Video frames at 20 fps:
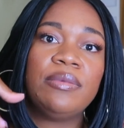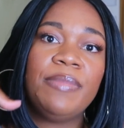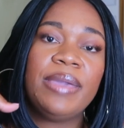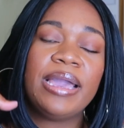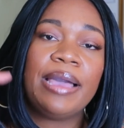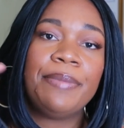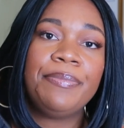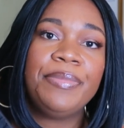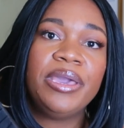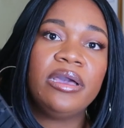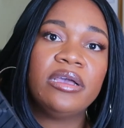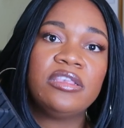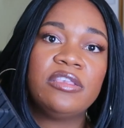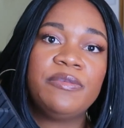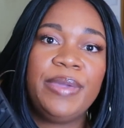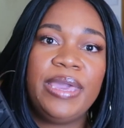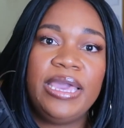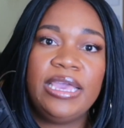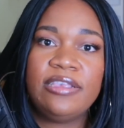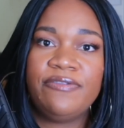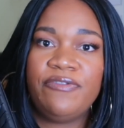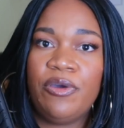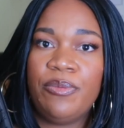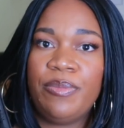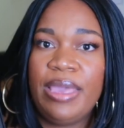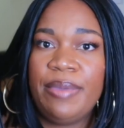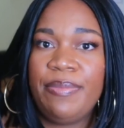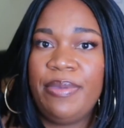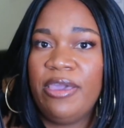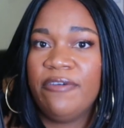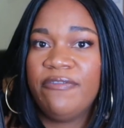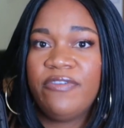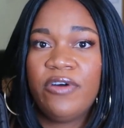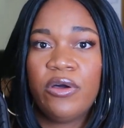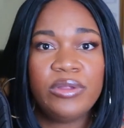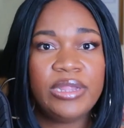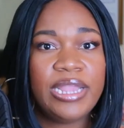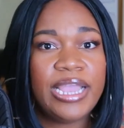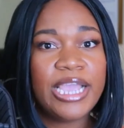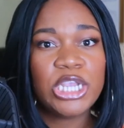to make a bigger space for maybe your
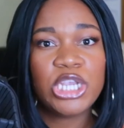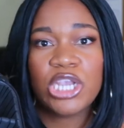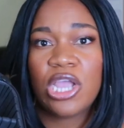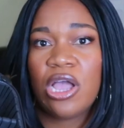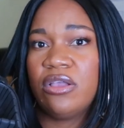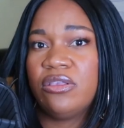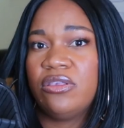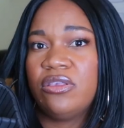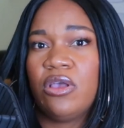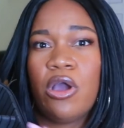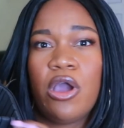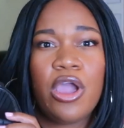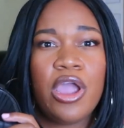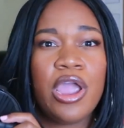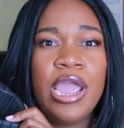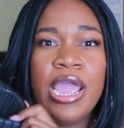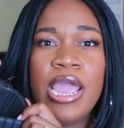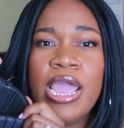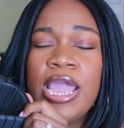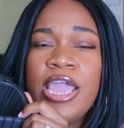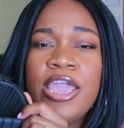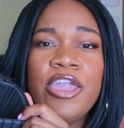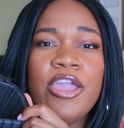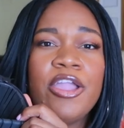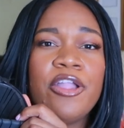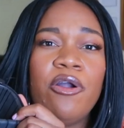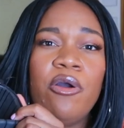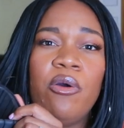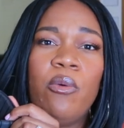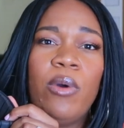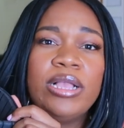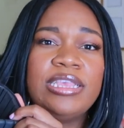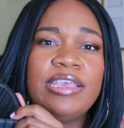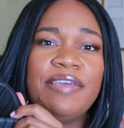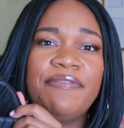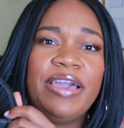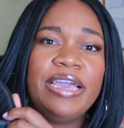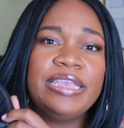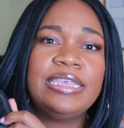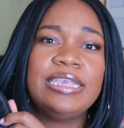foundations or, you know,
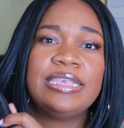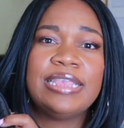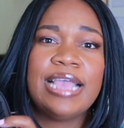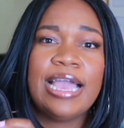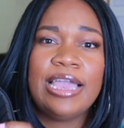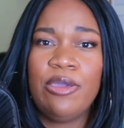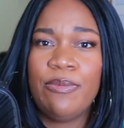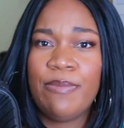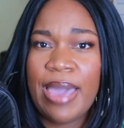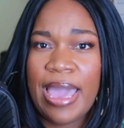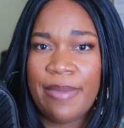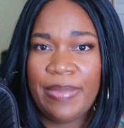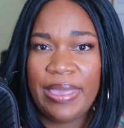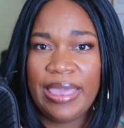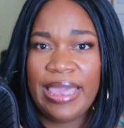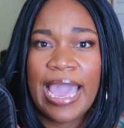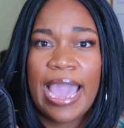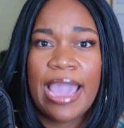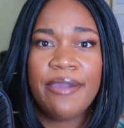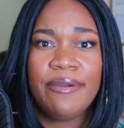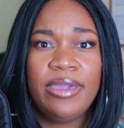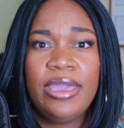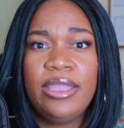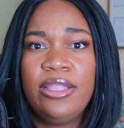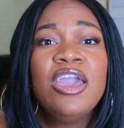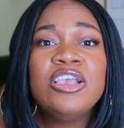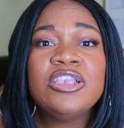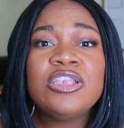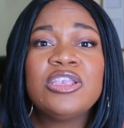whatever it is that you might be carrying.